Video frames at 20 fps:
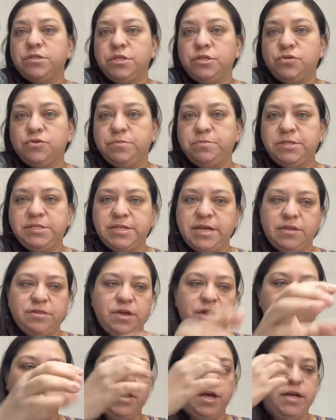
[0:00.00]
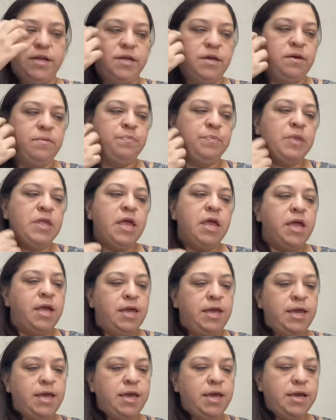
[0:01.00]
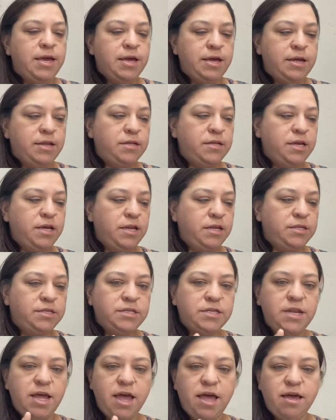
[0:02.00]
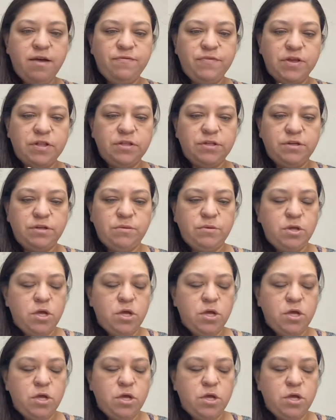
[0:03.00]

trip to South Carolina. And it did have a little